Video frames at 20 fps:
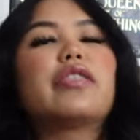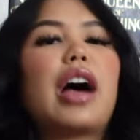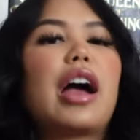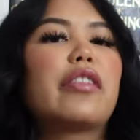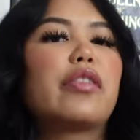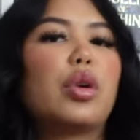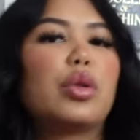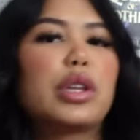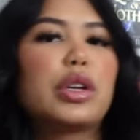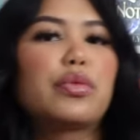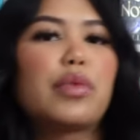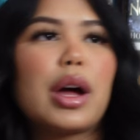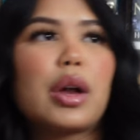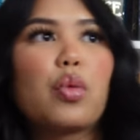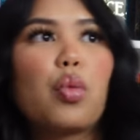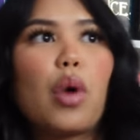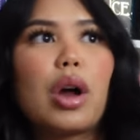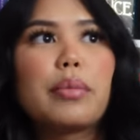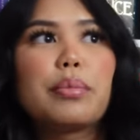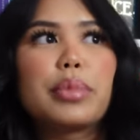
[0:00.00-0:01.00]
I've only
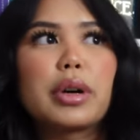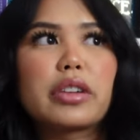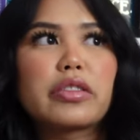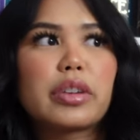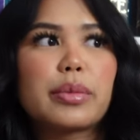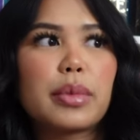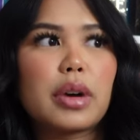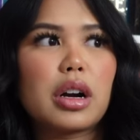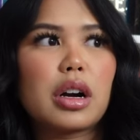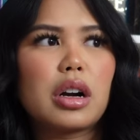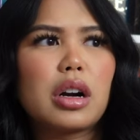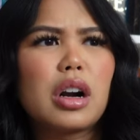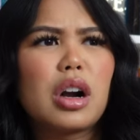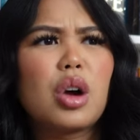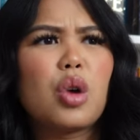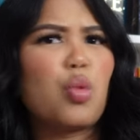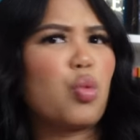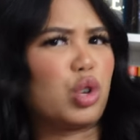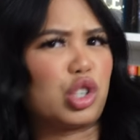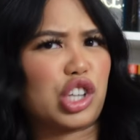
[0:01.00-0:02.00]
read one book from her,
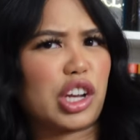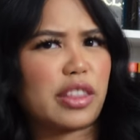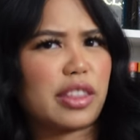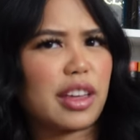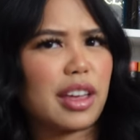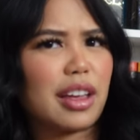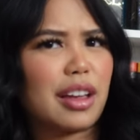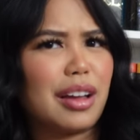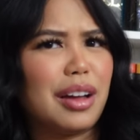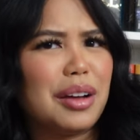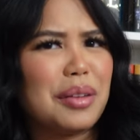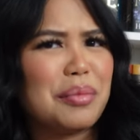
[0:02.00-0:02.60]
which I think